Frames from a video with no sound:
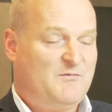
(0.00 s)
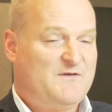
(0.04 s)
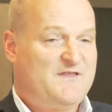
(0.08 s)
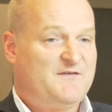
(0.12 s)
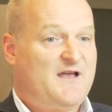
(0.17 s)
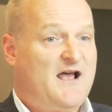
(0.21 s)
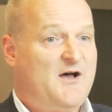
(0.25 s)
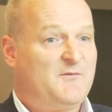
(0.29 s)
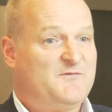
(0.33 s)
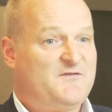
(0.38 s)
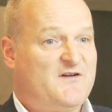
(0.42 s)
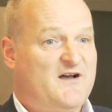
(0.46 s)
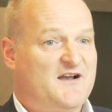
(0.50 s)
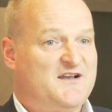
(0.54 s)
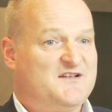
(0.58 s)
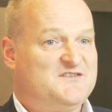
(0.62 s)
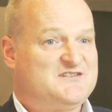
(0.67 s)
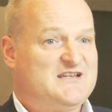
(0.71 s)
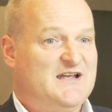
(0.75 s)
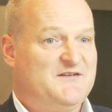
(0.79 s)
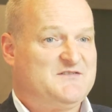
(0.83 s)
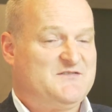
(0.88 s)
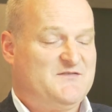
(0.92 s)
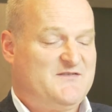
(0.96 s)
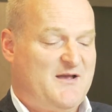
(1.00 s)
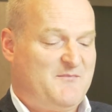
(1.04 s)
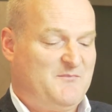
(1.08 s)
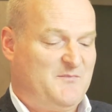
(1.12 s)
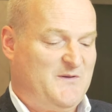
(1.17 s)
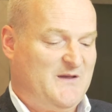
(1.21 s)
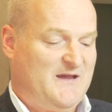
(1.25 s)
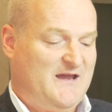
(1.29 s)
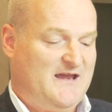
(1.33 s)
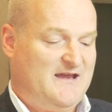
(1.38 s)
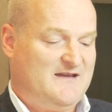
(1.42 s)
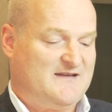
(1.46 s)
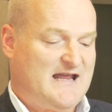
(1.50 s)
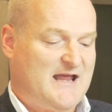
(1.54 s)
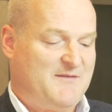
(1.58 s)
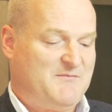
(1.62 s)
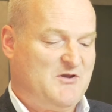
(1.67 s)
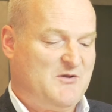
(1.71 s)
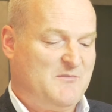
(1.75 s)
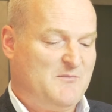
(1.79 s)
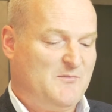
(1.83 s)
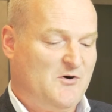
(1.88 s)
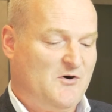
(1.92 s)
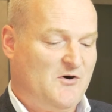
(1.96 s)
with the help of our Conservative MP,
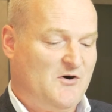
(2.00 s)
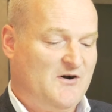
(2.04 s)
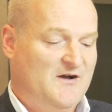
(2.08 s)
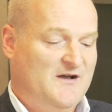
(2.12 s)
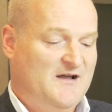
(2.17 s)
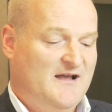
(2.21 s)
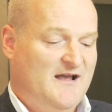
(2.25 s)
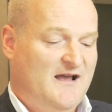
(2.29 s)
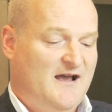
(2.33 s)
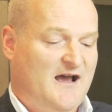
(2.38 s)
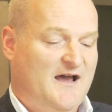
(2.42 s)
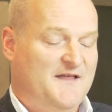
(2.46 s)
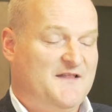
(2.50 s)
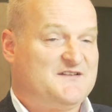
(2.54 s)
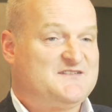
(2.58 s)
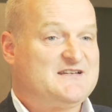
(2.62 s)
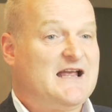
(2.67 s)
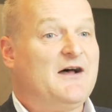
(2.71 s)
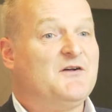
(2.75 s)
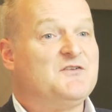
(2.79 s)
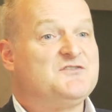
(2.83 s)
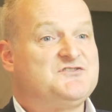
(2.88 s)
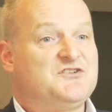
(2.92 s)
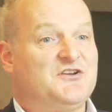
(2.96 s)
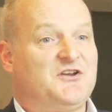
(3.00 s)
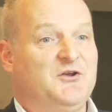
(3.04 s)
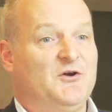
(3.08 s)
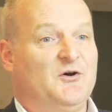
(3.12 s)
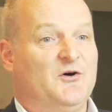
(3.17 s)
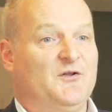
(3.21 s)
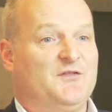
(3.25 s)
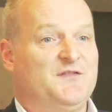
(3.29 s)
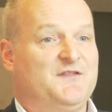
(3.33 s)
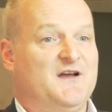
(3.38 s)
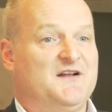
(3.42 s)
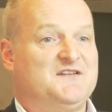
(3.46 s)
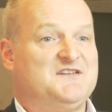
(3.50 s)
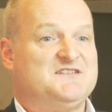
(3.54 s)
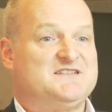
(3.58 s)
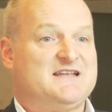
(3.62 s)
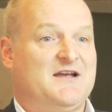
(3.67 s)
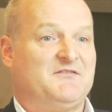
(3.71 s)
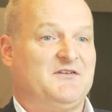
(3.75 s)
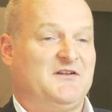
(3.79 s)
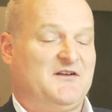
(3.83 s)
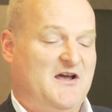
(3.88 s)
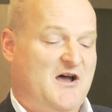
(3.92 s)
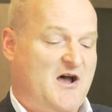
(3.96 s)
Damien Moore, the town secured
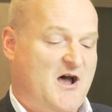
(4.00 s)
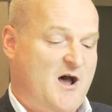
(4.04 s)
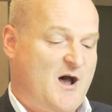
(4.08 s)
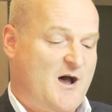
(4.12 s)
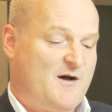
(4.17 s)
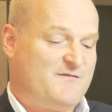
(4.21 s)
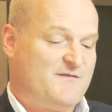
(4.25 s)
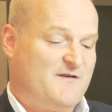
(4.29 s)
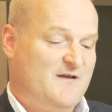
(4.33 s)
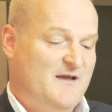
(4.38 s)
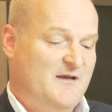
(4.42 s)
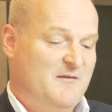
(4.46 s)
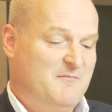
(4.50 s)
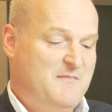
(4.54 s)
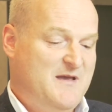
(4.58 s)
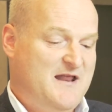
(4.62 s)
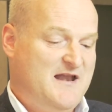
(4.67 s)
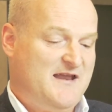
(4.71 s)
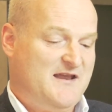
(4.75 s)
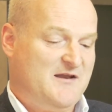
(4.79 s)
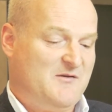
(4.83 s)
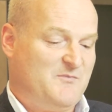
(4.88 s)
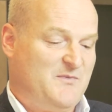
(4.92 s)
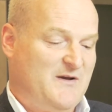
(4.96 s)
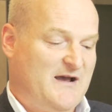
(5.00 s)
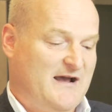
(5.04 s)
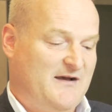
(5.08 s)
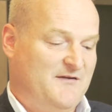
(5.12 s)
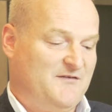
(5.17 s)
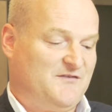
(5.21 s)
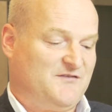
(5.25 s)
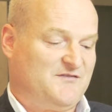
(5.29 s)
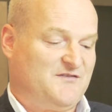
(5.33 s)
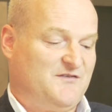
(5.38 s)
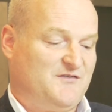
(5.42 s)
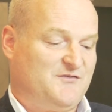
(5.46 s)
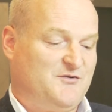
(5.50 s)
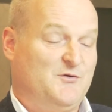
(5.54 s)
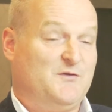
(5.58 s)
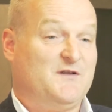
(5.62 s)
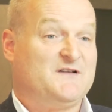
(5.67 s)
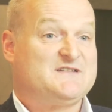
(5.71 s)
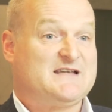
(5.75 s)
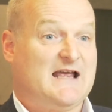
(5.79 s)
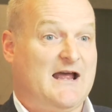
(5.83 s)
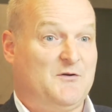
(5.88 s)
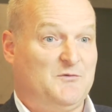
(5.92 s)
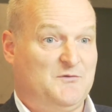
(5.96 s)
£37.5 million through the
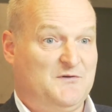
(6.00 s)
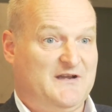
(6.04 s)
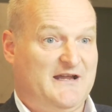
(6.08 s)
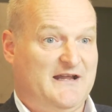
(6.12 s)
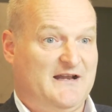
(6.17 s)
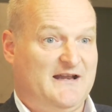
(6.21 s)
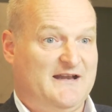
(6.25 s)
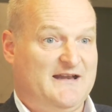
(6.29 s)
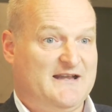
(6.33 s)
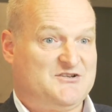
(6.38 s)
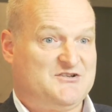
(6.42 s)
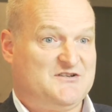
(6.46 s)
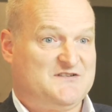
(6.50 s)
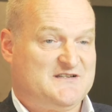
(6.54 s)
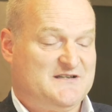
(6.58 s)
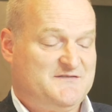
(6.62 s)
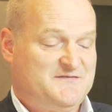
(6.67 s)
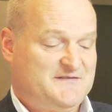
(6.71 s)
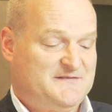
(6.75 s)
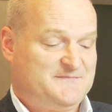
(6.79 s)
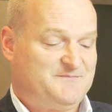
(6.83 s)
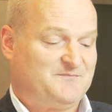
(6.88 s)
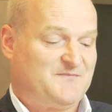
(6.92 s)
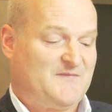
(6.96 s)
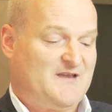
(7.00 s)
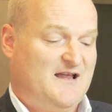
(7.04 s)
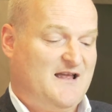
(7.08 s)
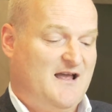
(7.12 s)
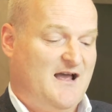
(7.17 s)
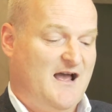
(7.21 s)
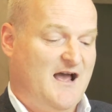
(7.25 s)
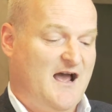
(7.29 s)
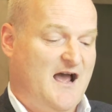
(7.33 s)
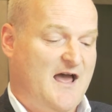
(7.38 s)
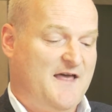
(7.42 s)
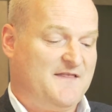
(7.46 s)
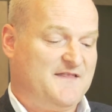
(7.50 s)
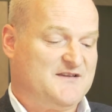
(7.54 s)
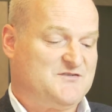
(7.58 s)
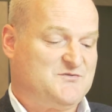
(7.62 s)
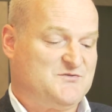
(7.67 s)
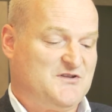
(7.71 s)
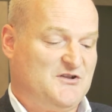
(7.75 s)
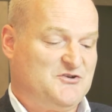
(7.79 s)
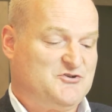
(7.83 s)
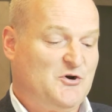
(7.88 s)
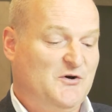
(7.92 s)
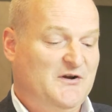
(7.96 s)
Town Deal initiative. This
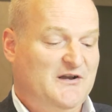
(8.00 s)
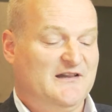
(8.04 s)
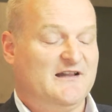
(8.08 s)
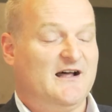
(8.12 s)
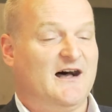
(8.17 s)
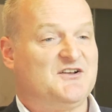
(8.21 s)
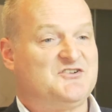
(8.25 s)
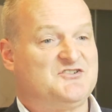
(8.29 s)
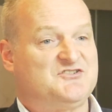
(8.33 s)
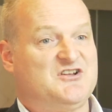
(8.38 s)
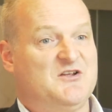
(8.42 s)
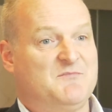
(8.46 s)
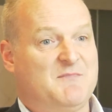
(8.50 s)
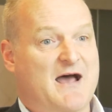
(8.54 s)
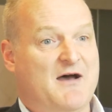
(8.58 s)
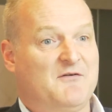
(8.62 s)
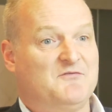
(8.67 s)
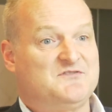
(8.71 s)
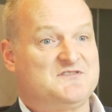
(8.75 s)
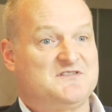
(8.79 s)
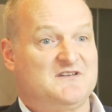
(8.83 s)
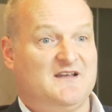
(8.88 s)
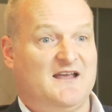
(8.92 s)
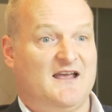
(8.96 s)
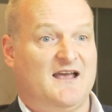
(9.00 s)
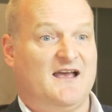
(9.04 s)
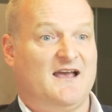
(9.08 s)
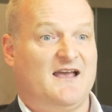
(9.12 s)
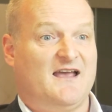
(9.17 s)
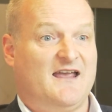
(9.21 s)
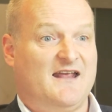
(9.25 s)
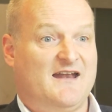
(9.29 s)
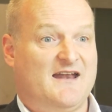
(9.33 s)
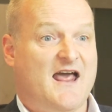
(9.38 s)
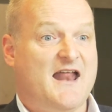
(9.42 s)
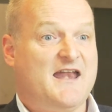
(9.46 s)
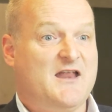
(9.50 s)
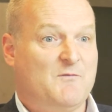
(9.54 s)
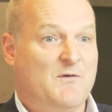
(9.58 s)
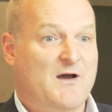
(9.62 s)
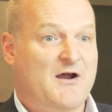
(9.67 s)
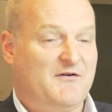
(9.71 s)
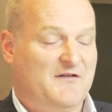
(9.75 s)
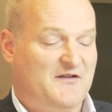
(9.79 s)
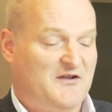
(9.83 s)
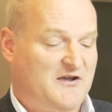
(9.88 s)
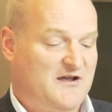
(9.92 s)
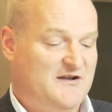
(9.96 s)
was the joint largest amount in
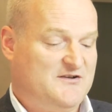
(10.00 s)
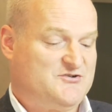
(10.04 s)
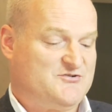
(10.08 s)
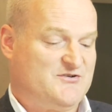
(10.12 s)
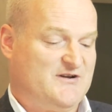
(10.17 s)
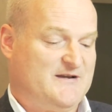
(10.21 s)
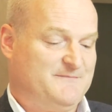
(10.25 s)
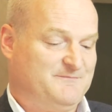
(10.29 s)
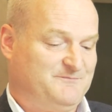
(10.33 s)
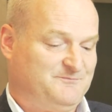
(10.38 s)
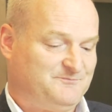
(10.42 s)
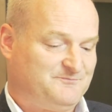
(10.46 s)
anywhere in the country.